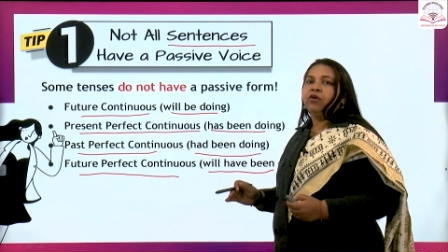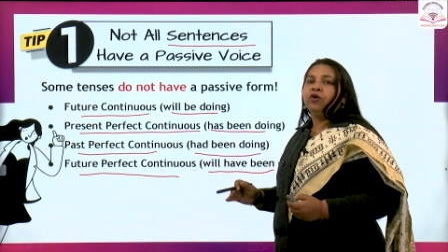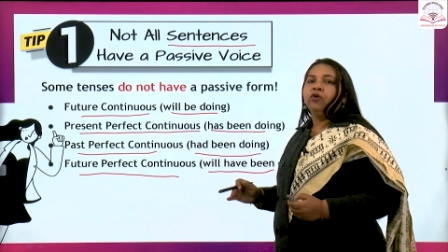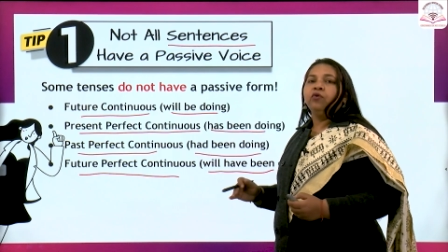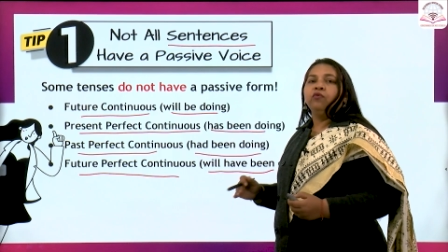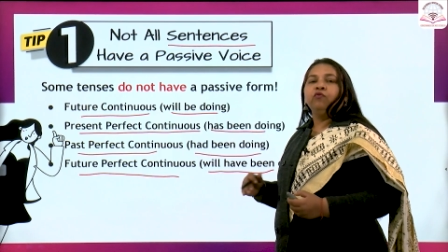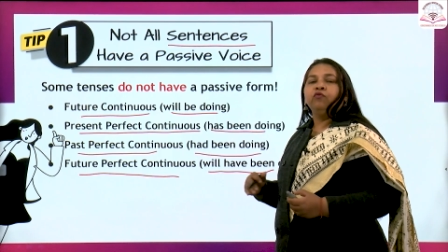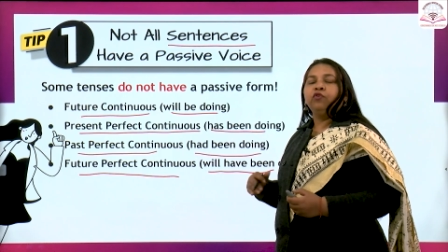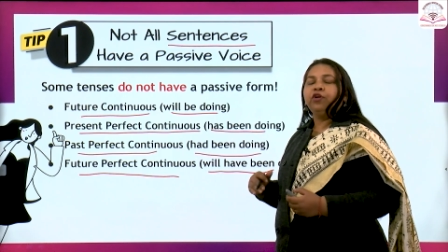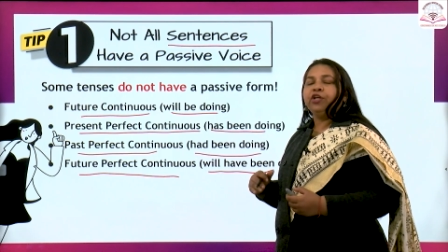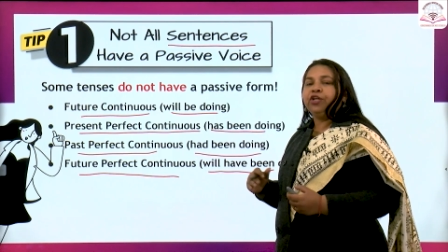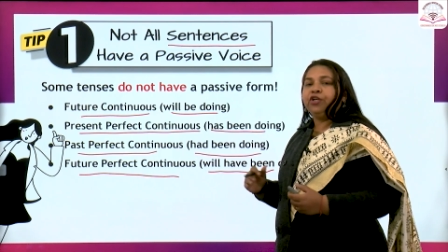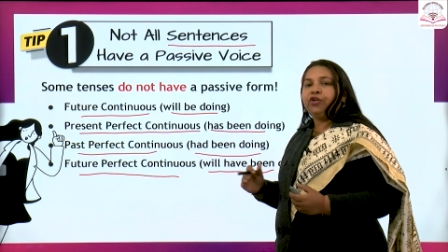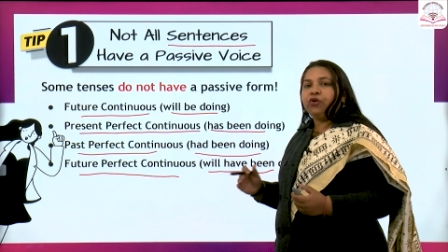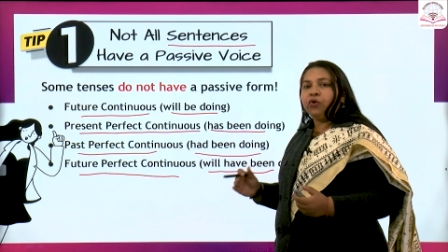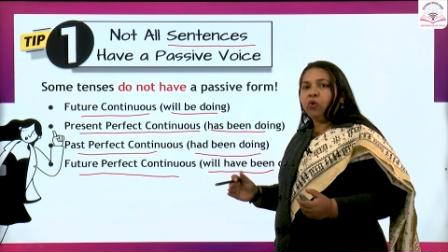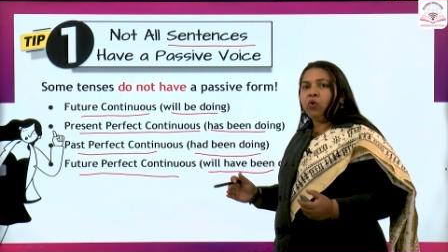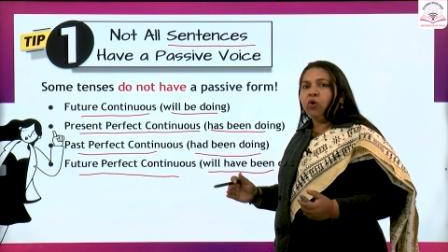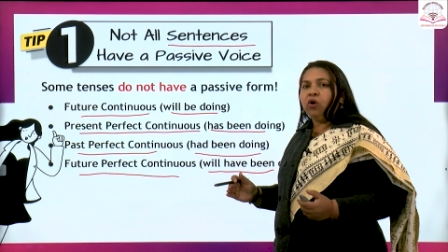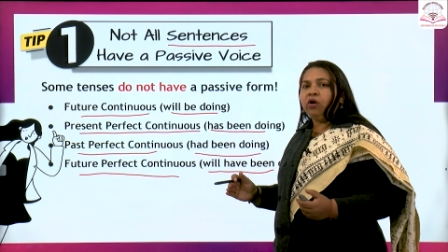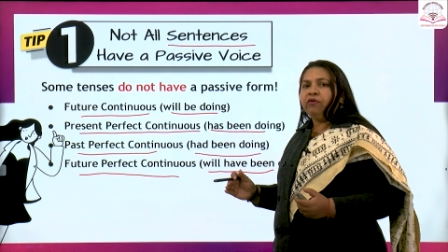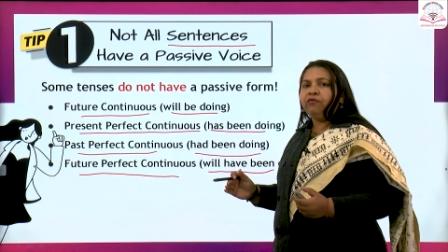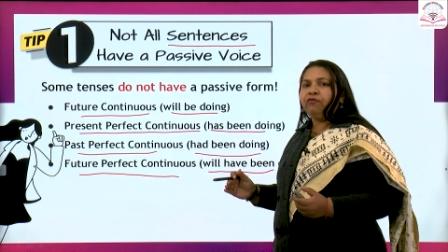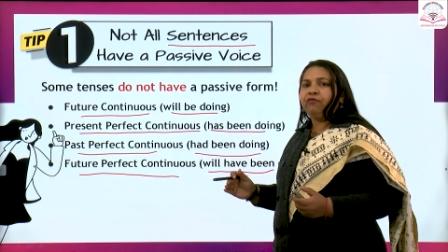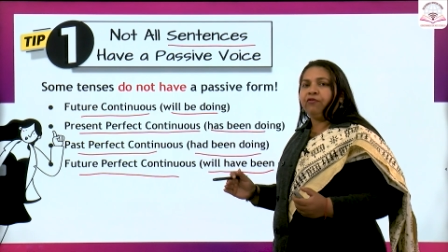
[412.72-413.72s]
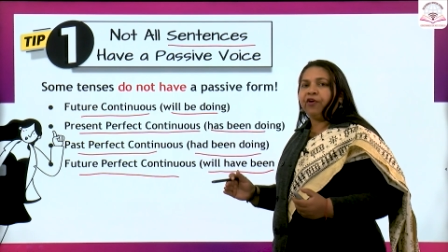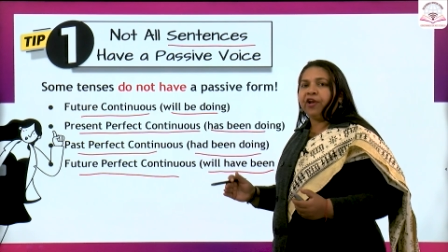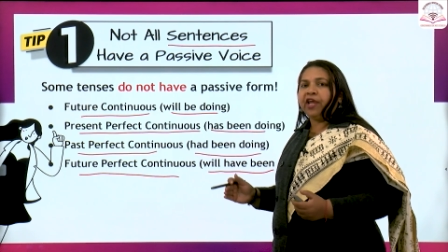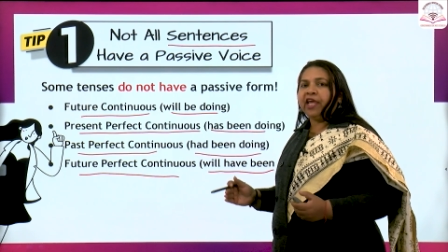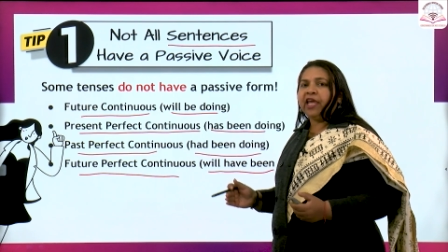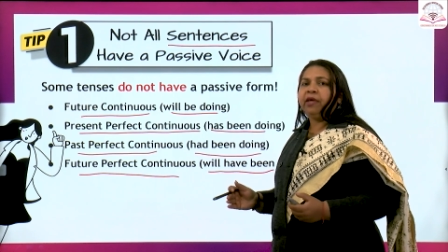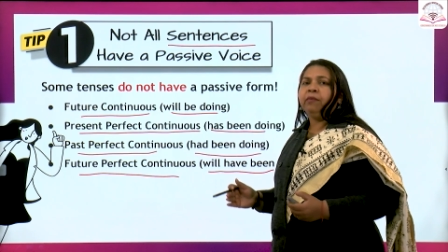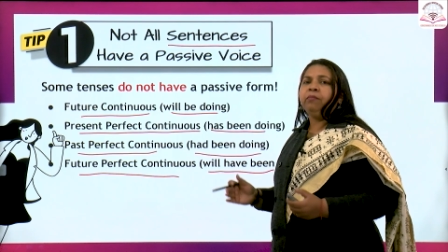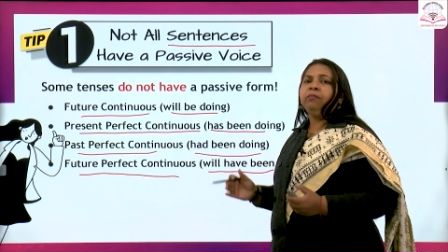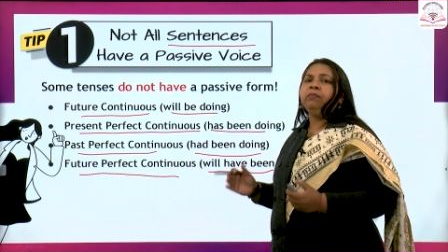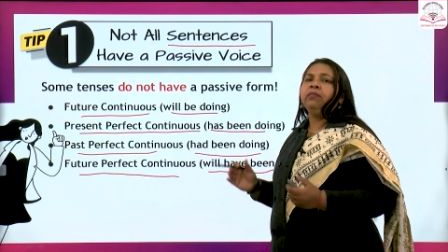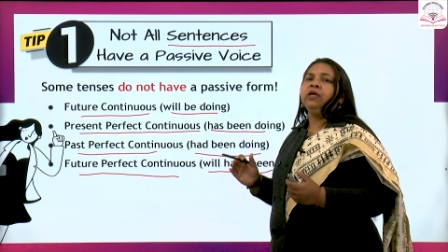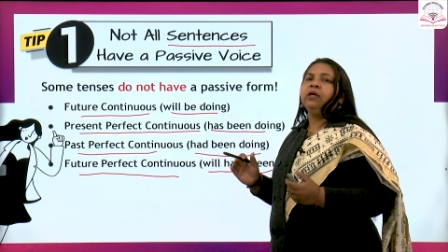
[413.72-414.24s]
we don't
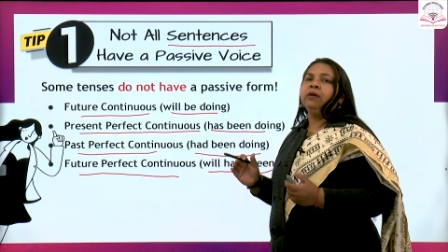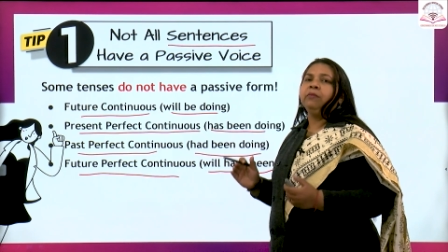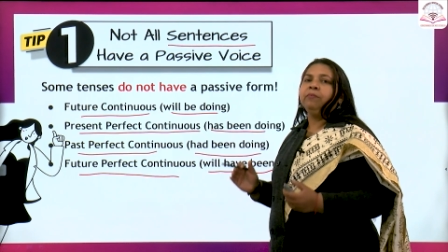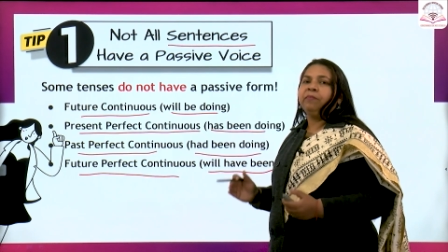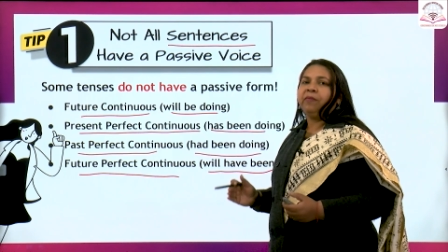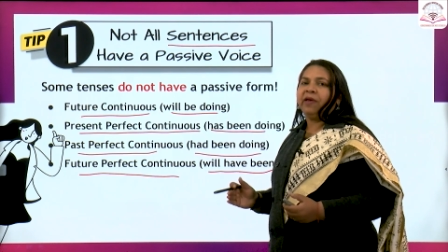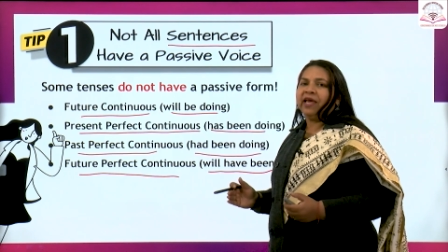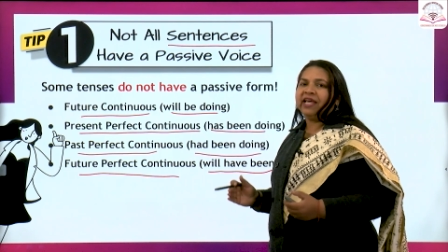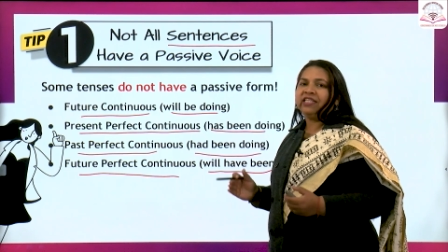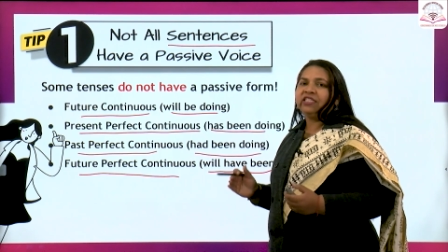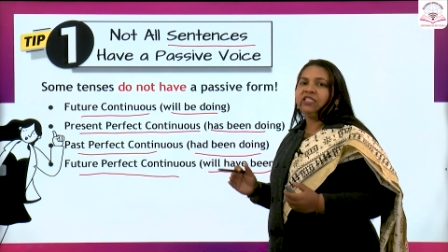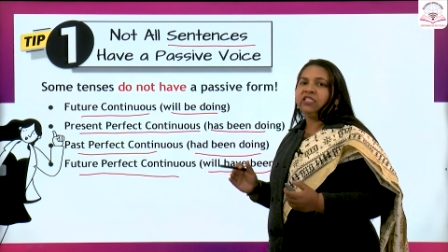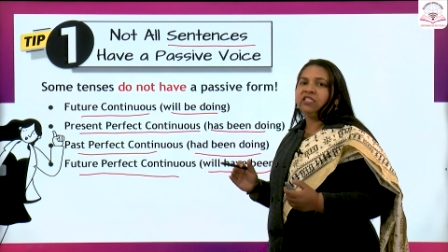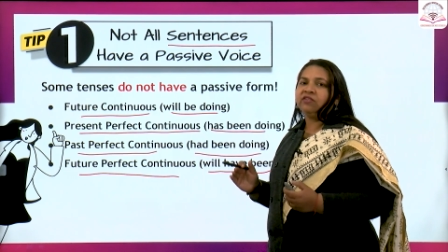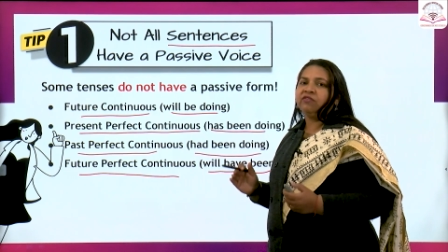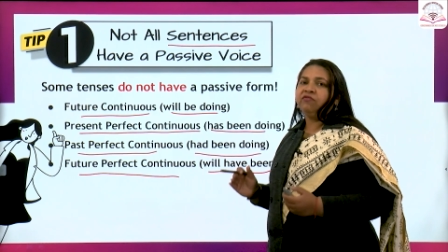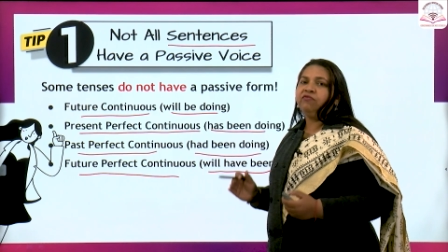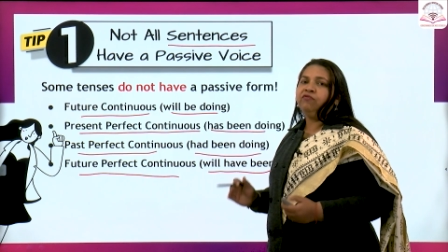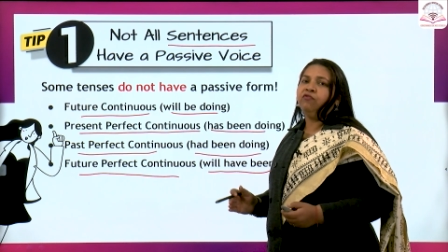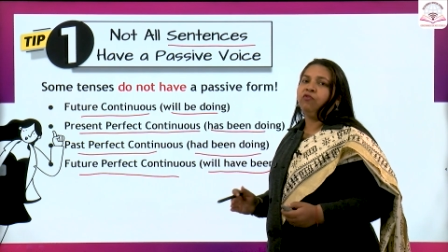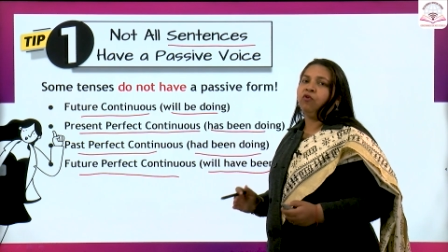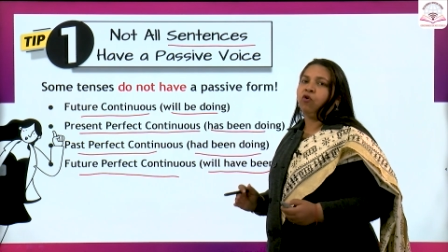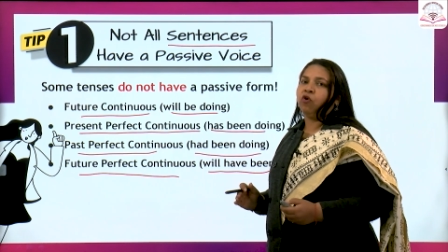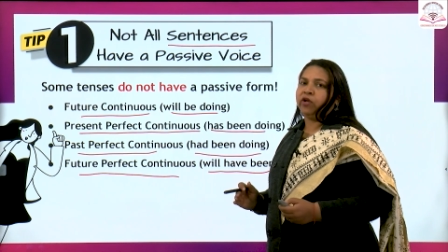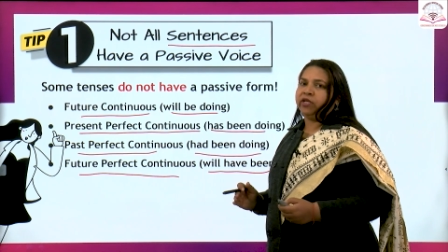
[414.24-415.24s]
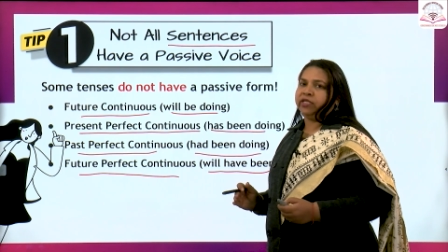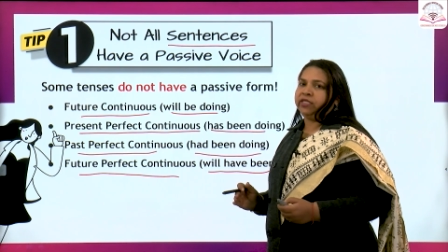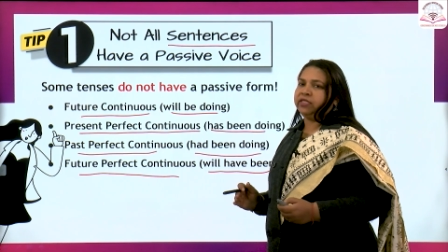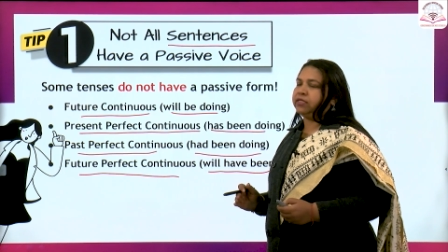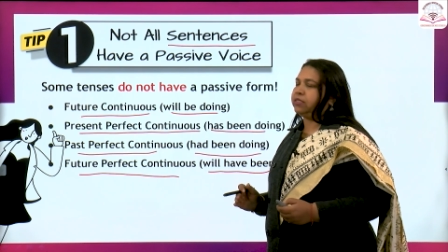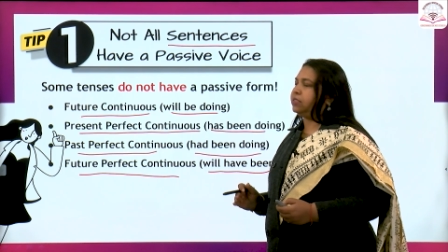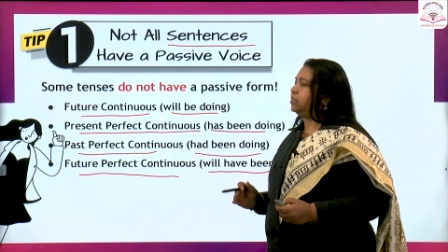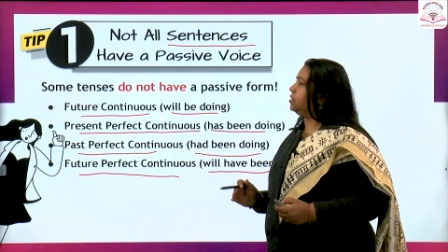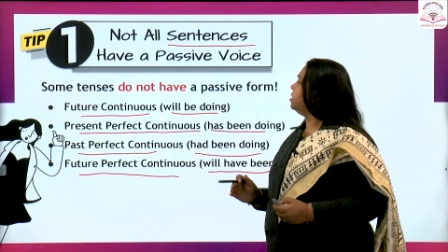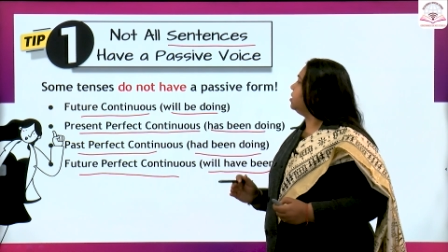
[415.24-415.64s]
frame passive voice.